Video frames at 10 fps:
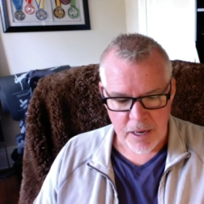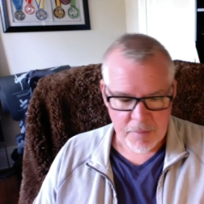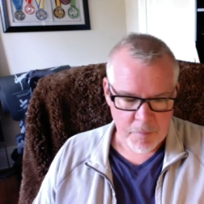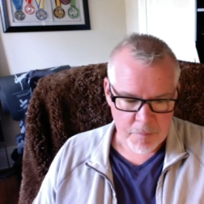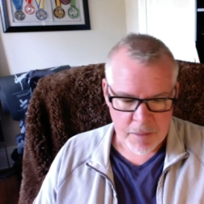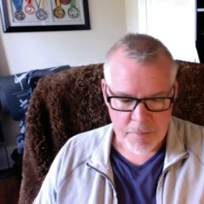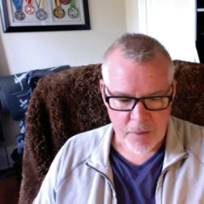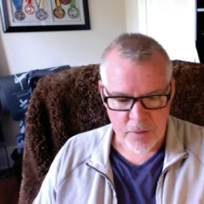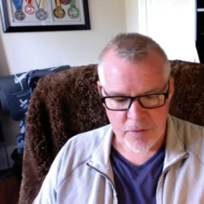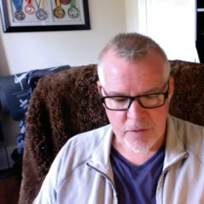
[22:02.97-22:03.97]
I, maybe I
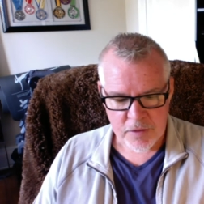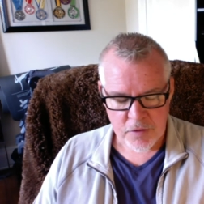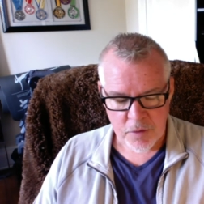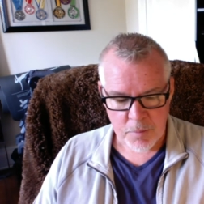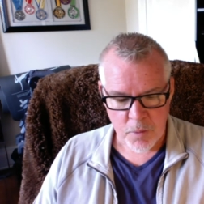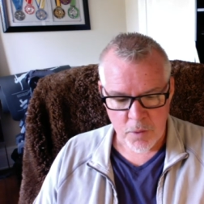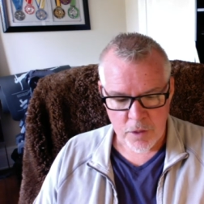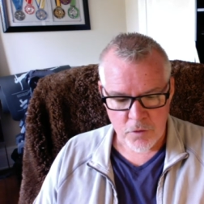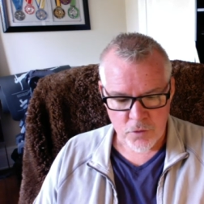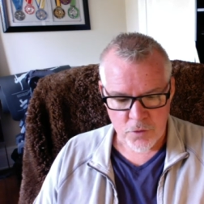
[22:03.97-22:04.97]
read this at some
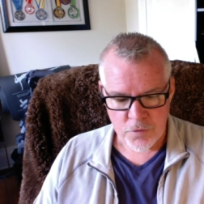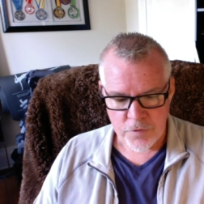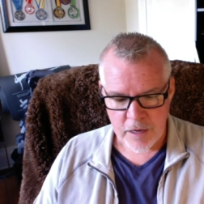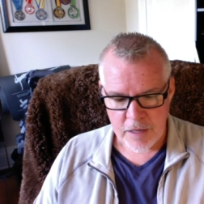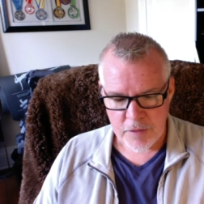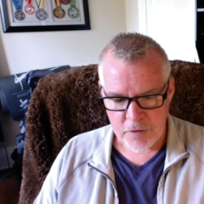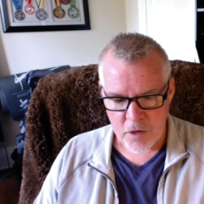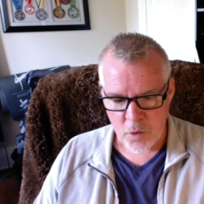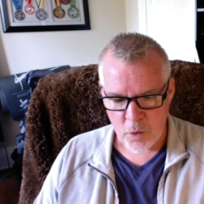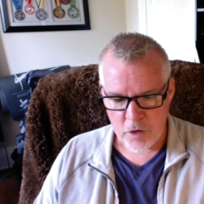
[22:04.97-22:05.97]
point. True faith is
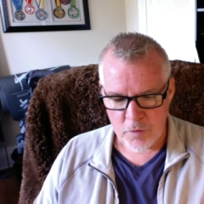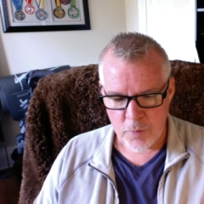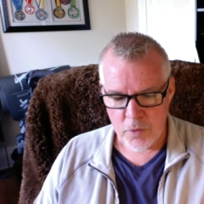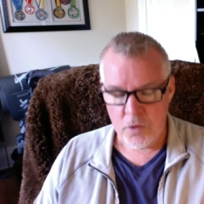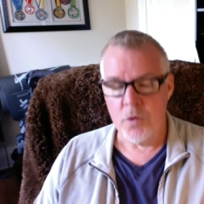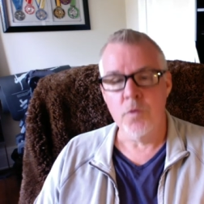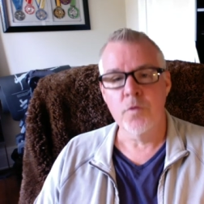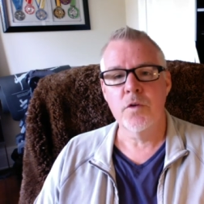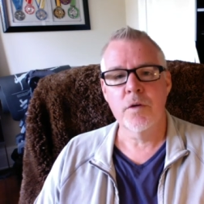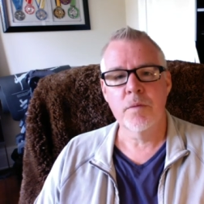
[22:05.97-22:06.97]
always
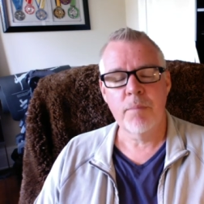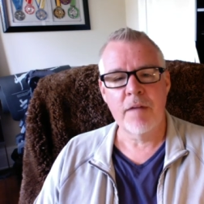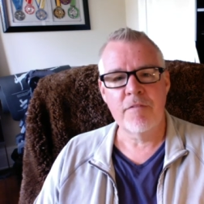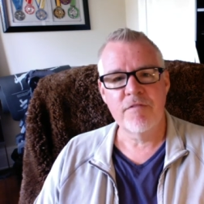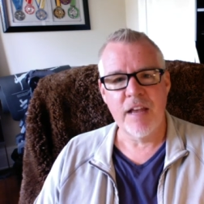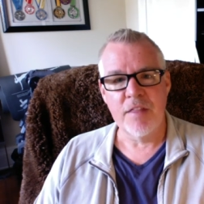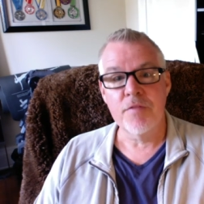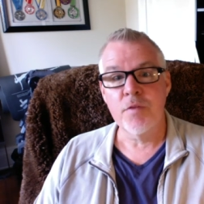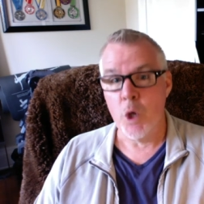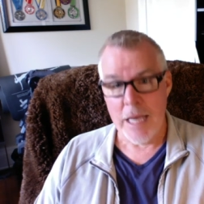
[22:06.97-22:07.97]
proved by
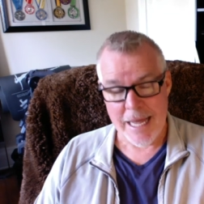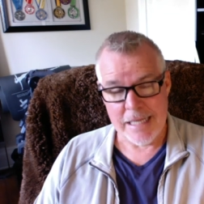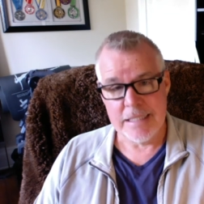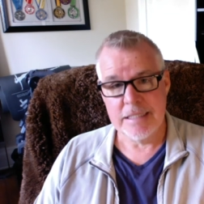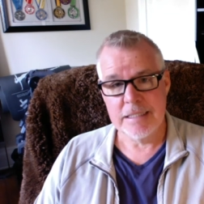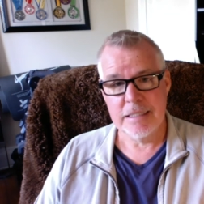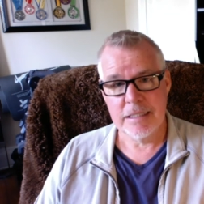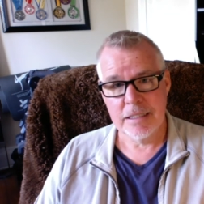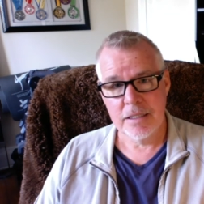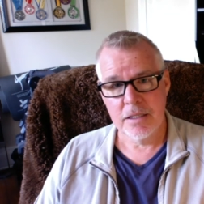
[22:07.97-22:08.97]
faithfulness.
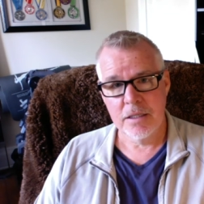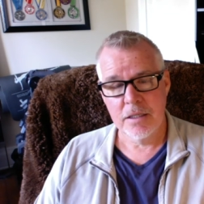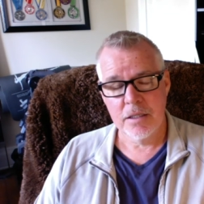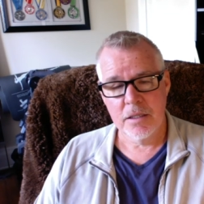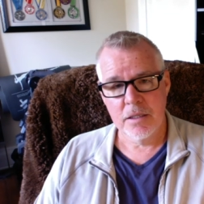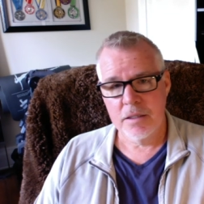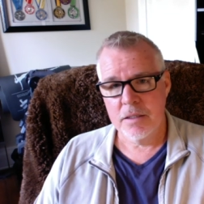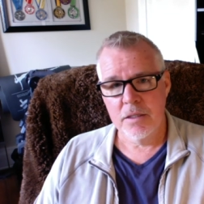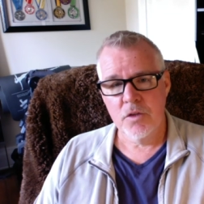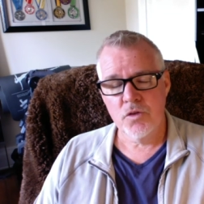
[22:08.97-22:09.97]

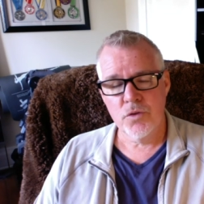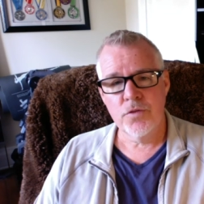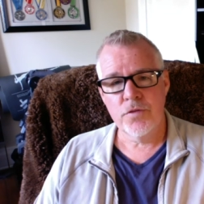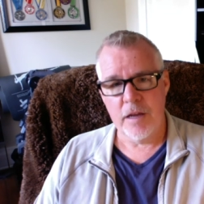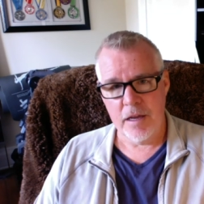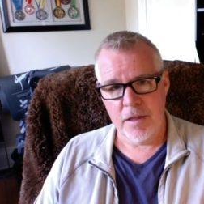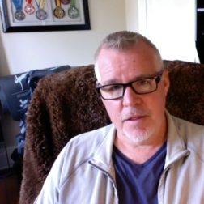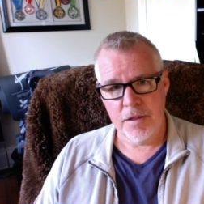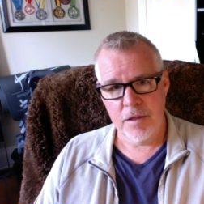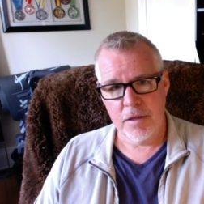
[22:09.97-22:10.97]
True faith
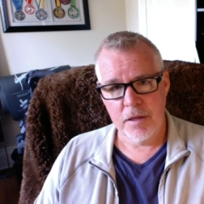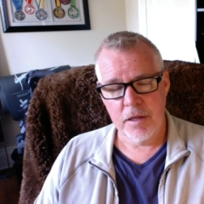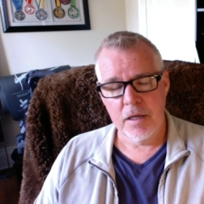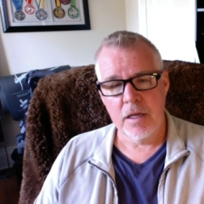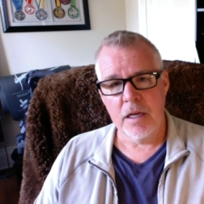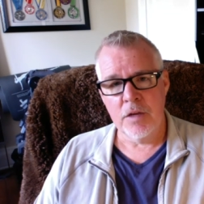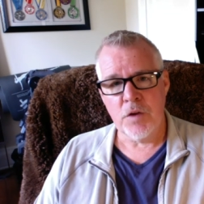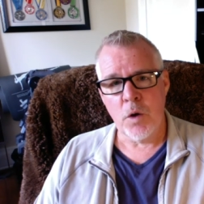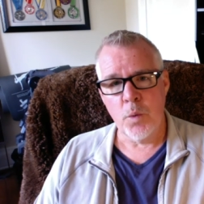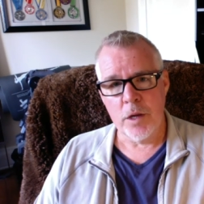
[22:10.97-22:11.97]
is
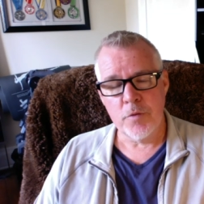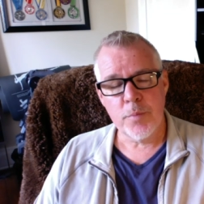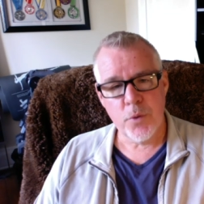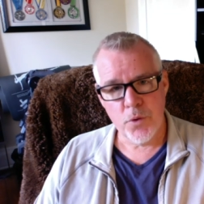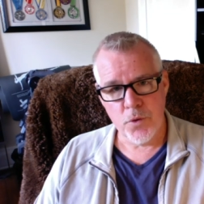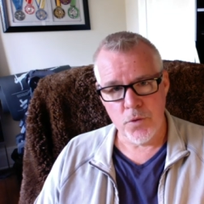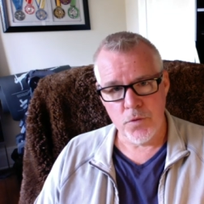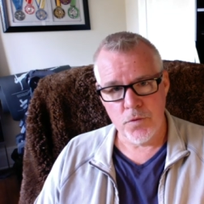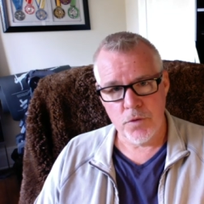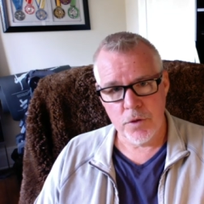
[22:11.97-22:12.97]
always
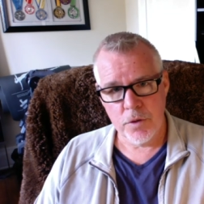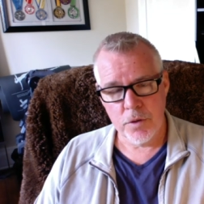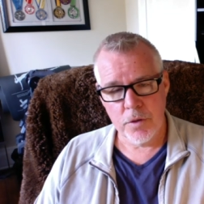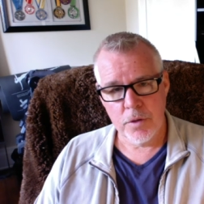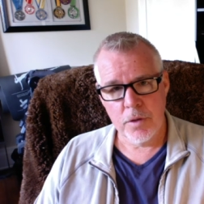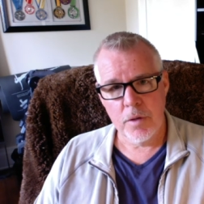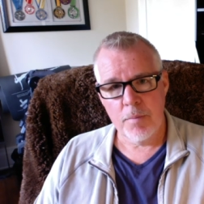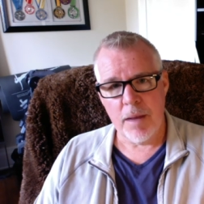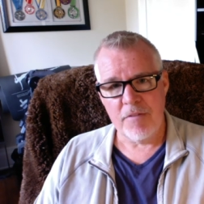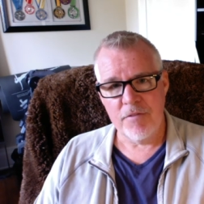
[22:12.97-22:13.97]
proved
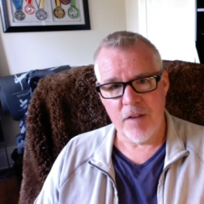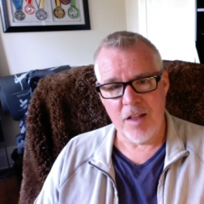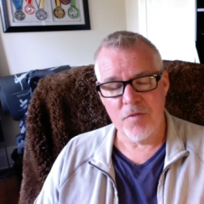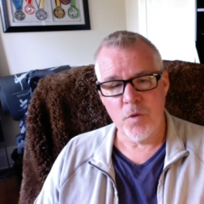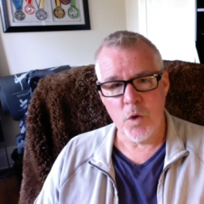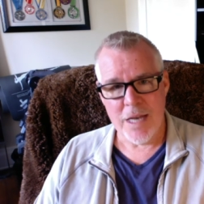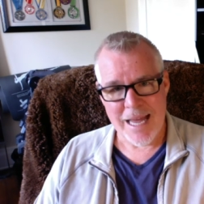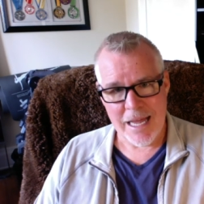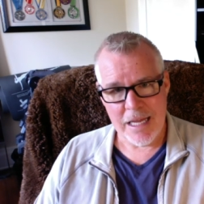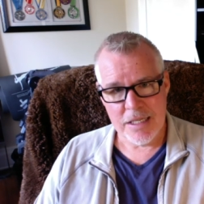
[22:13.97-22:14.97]
by
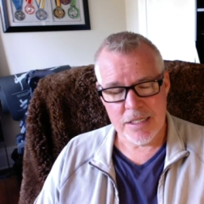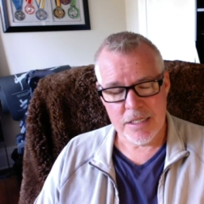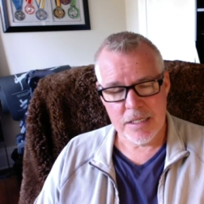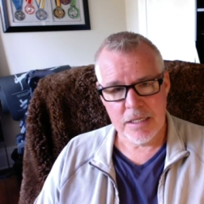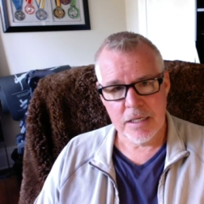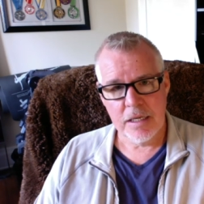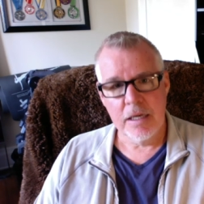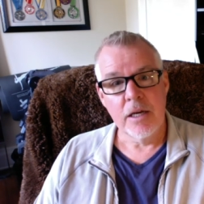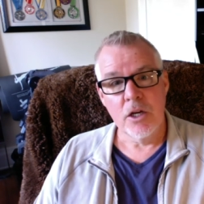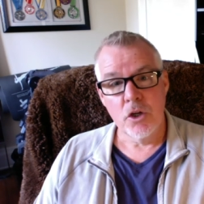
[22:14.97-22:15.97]
faithfulness.
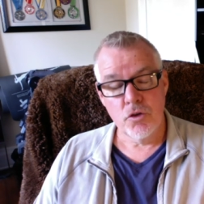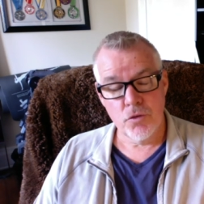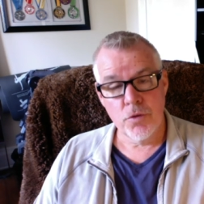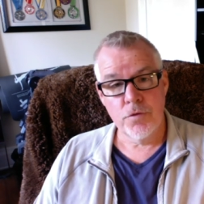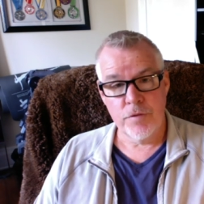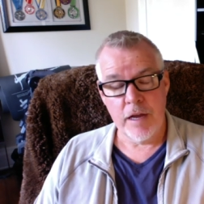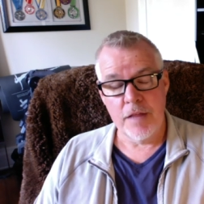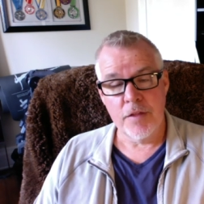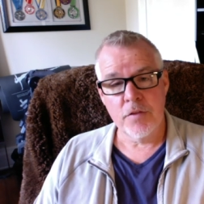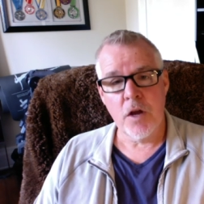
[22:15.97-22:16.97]
True
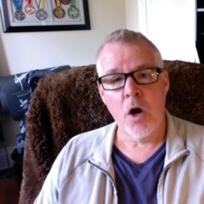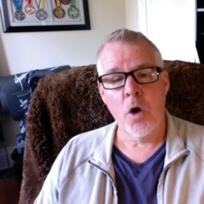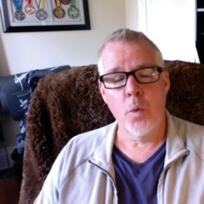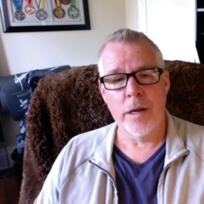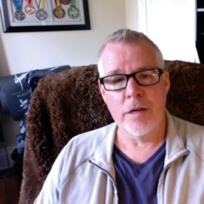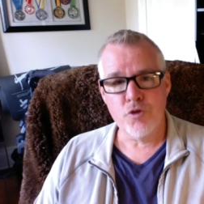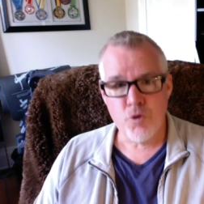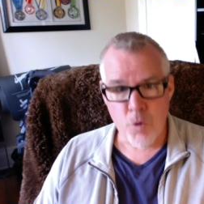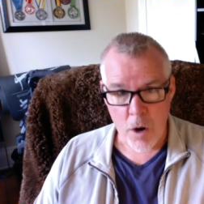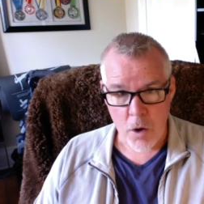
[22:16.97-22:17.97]
faith is always
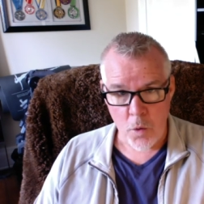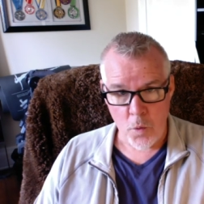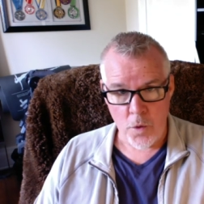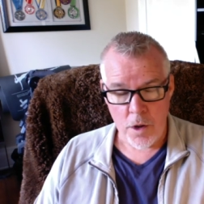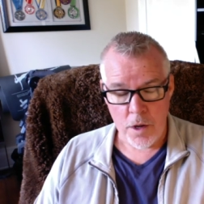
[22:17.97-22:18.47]
grown